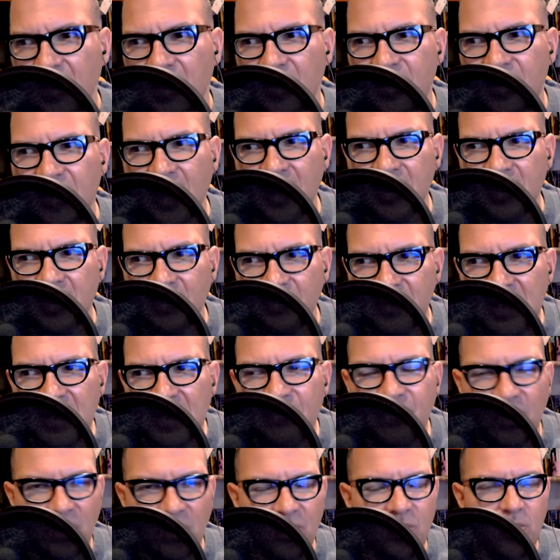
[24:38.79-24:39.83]
then the
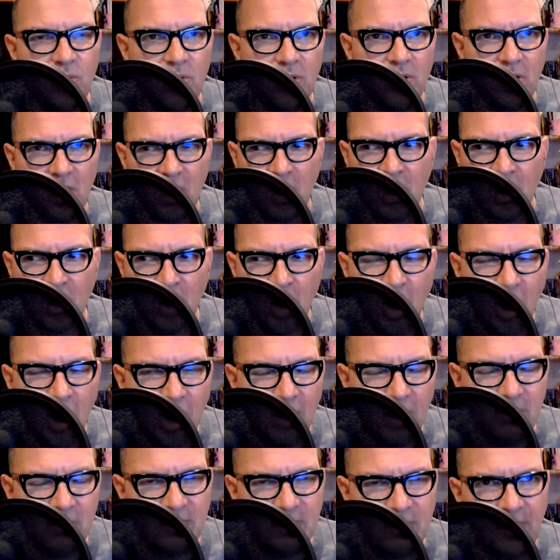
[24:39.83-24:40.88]
people who are
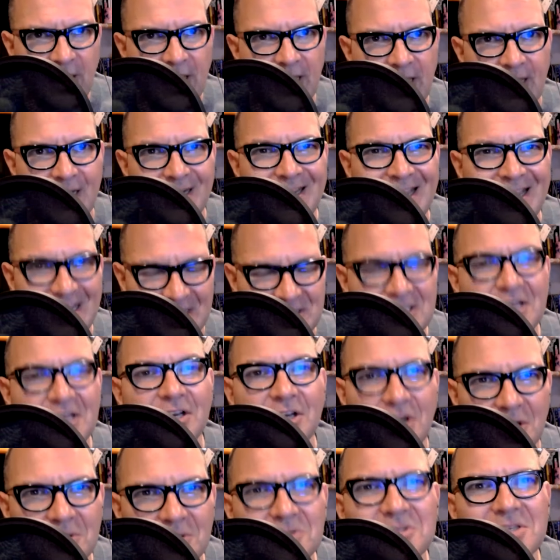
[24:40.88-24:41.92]
harmed by it get to
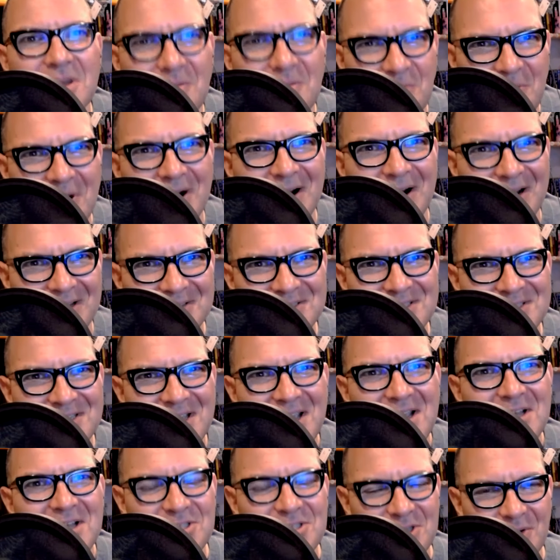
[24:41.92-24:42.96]
go somewhere else.
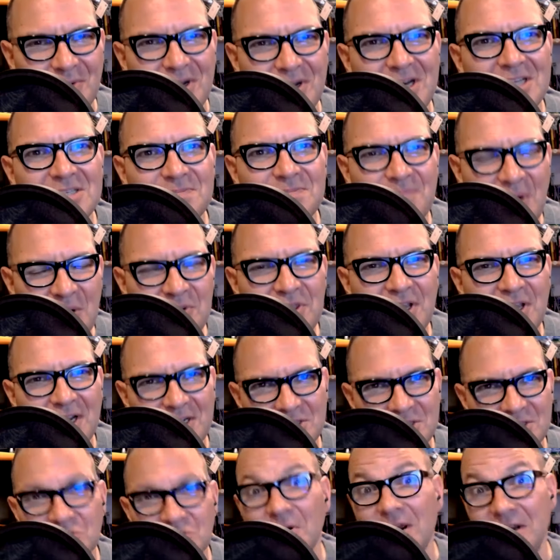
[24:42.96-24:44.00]
Right. So it is both a
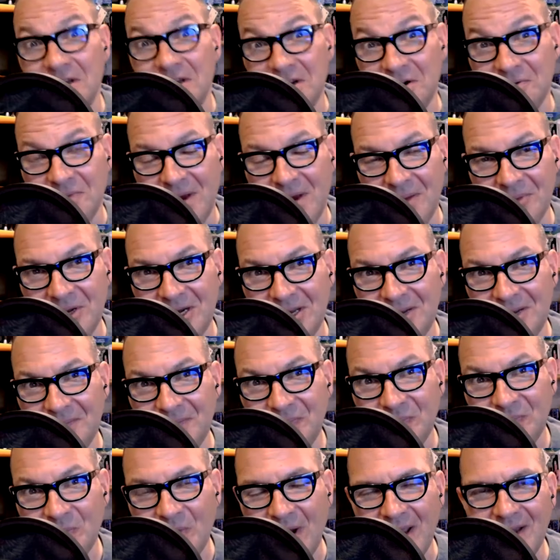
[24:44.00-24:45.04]
constraint and a remedy,
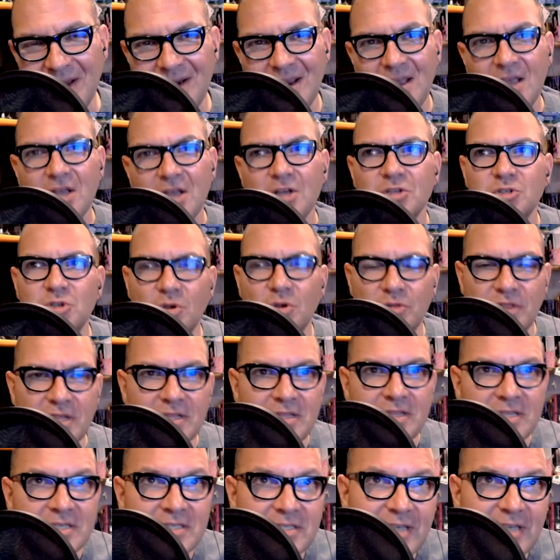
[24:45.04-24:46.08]
right? So th-
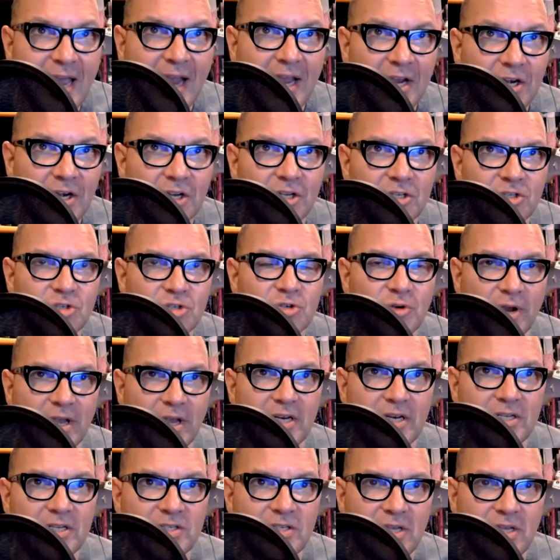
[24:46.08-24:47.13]
the second constraint
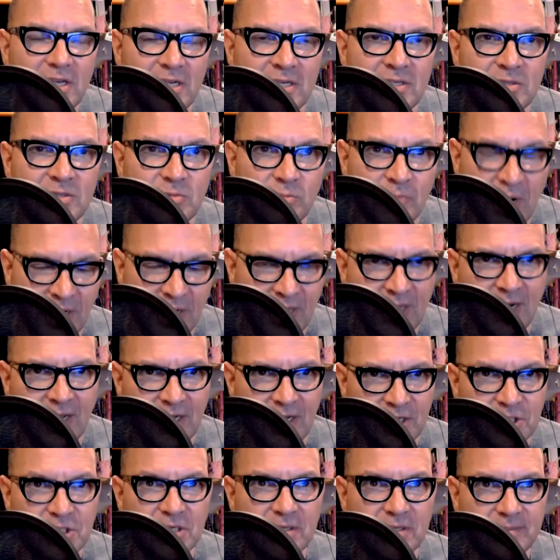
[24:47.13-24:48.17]
is is
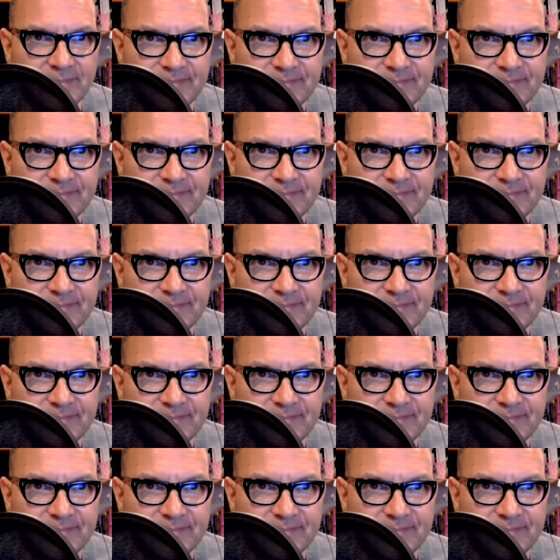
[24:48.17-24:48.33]
regulation